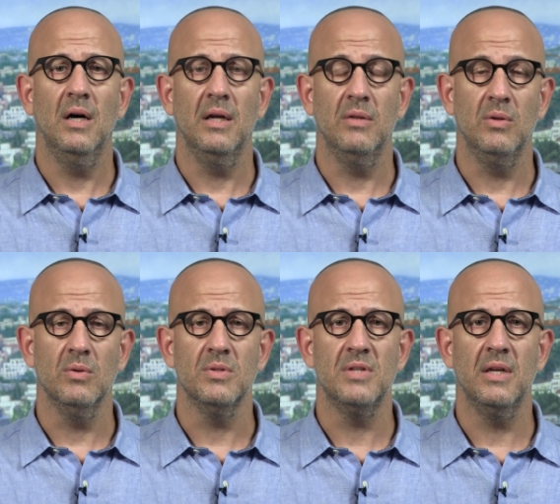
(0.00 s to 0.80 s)
in the
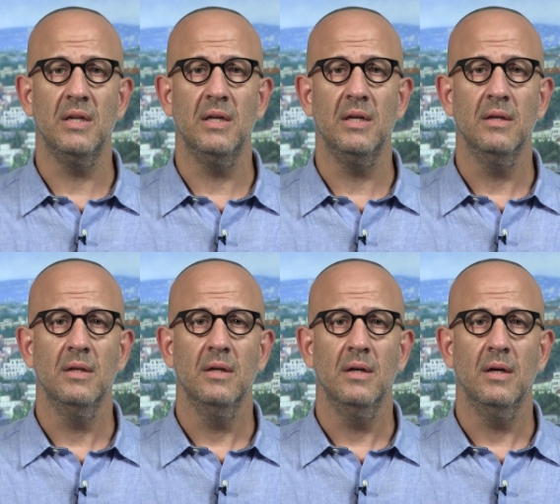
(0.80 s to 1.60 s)
Old City.
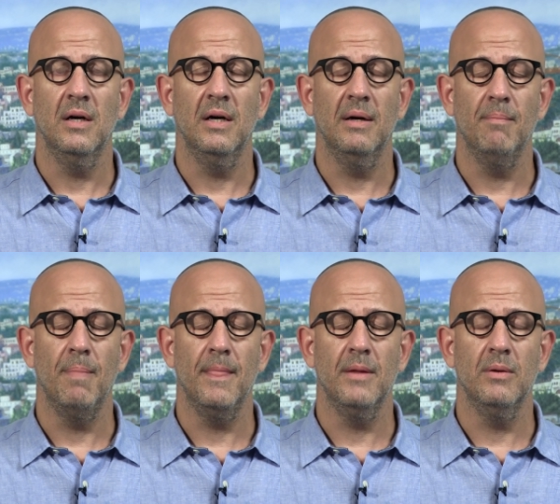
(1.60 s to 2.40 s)
In
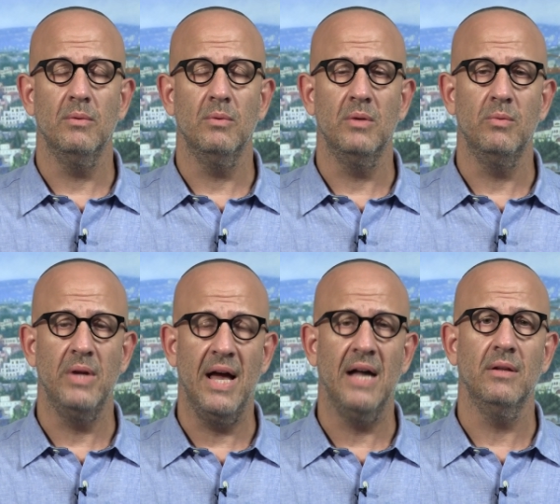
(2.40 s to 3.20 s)

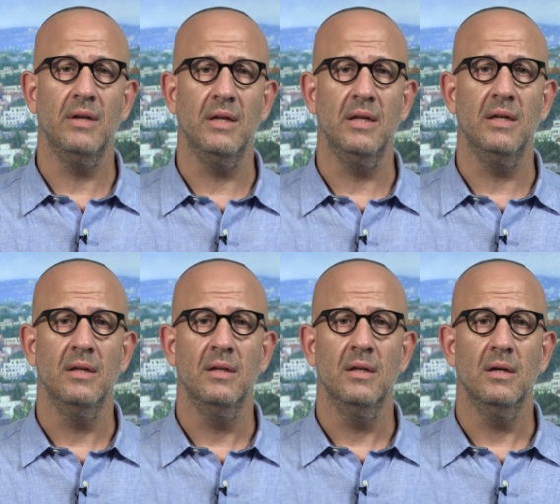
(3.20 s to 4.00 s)
reality,
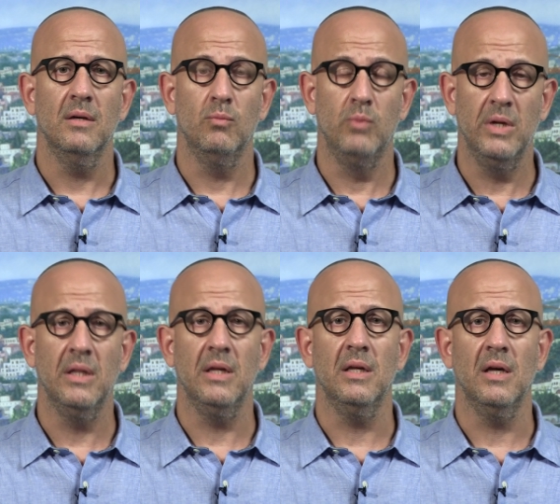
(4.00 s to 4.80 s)

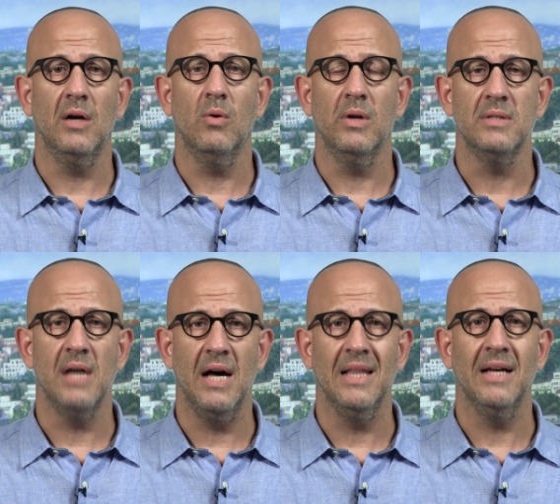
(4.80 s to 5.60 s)
really, according to
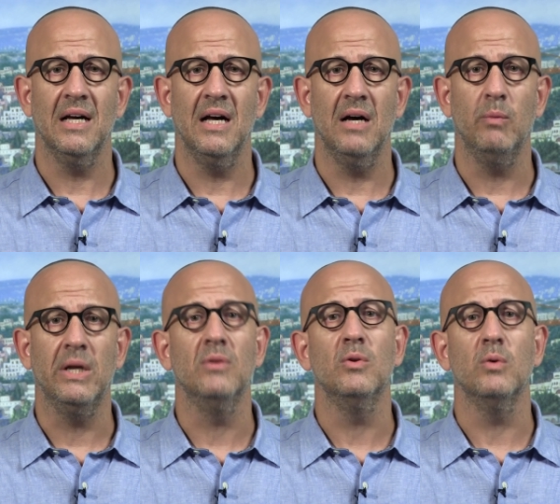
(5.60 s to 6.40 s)
halacha, we
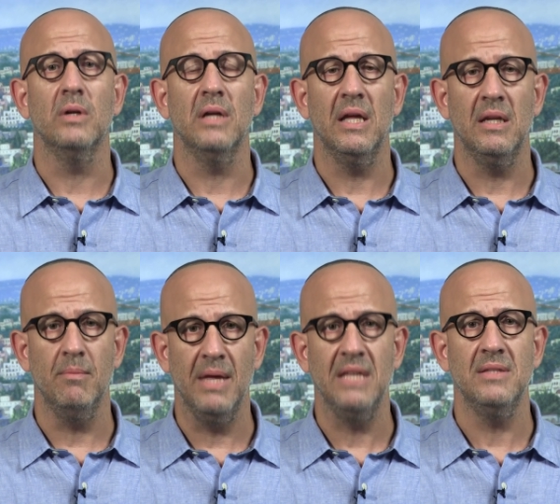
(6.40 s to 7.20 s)
can do it in any
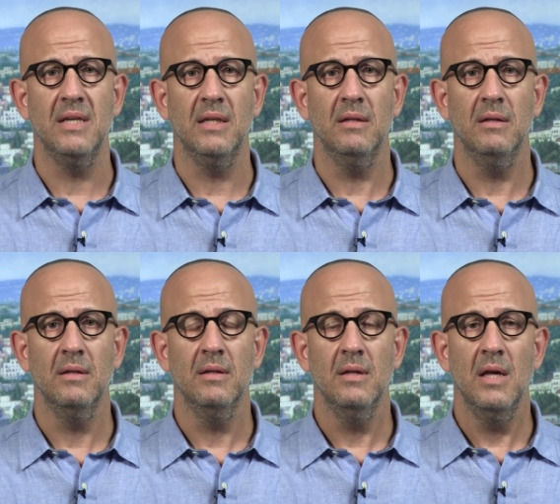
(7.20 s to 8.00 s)
Beit Din.
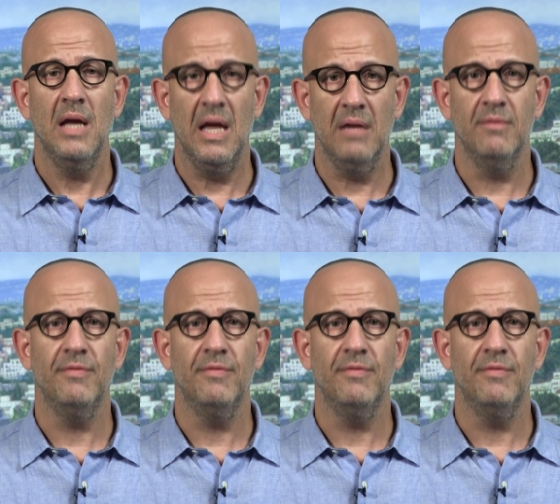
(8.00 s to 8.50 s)
And in